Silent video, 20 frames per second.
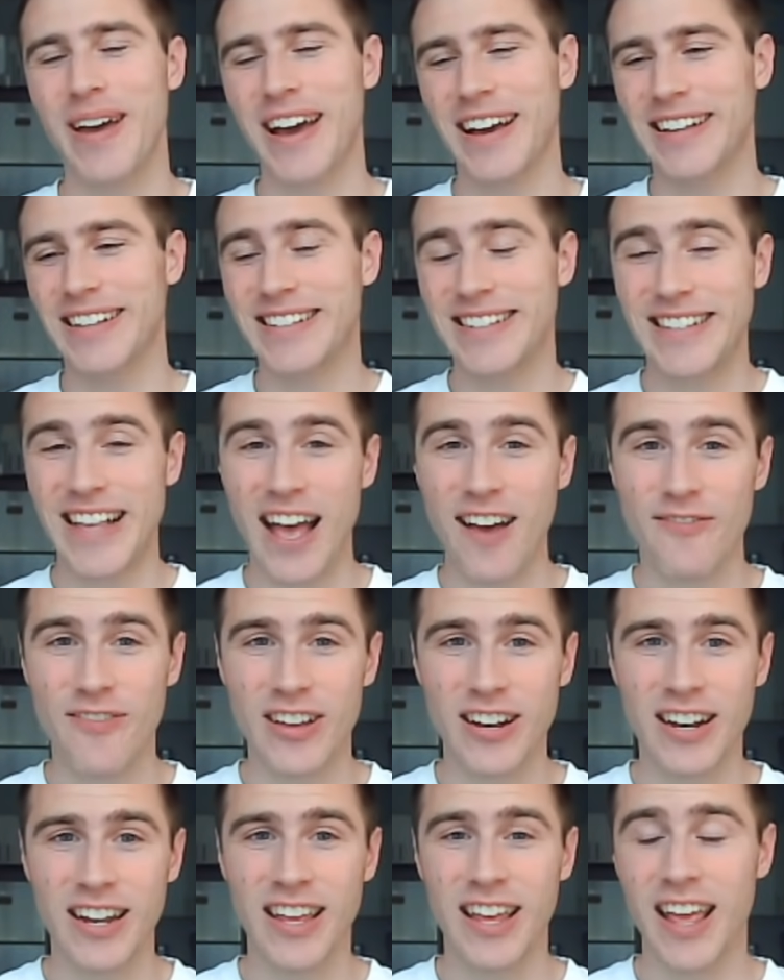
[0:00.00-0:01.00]
back
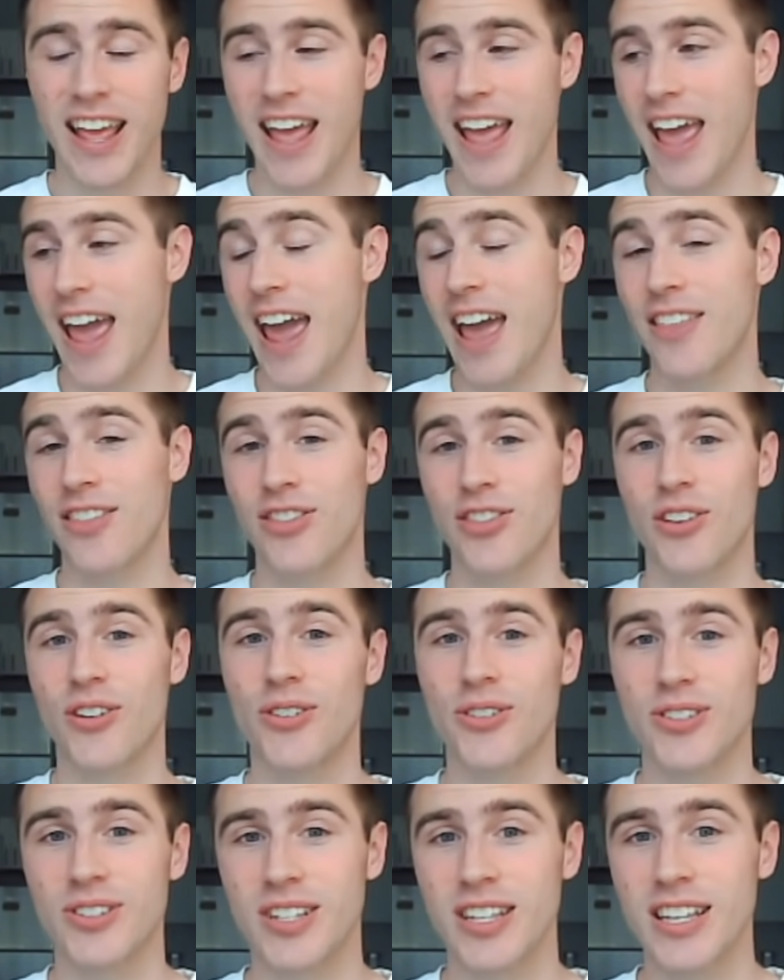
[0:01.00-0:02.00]

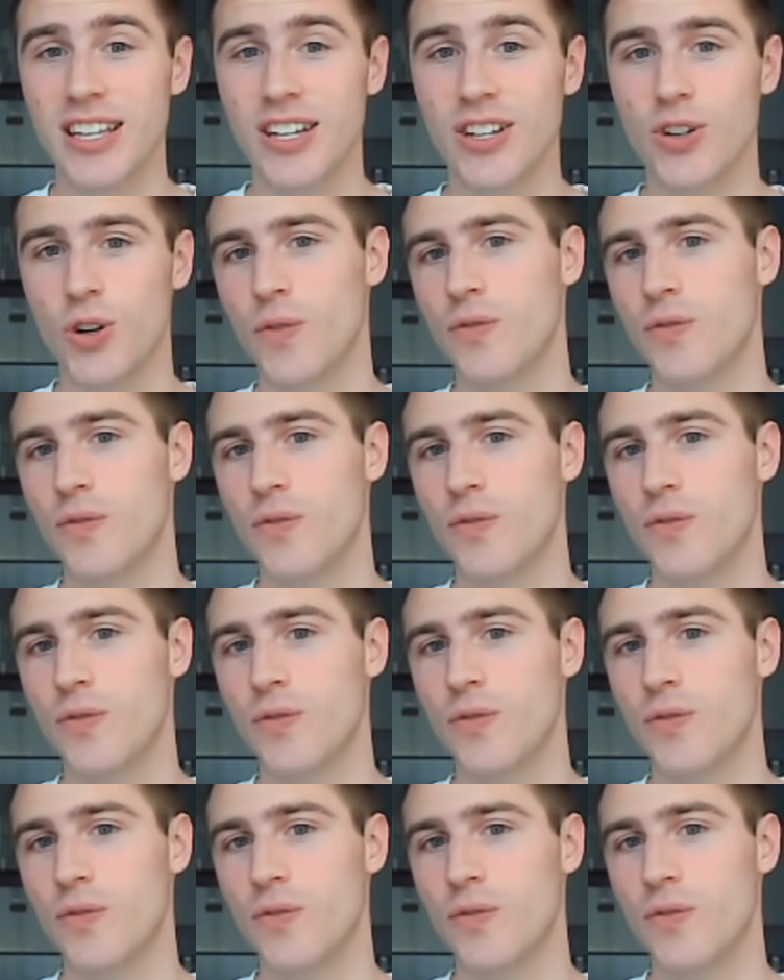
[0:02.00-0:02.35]
7-13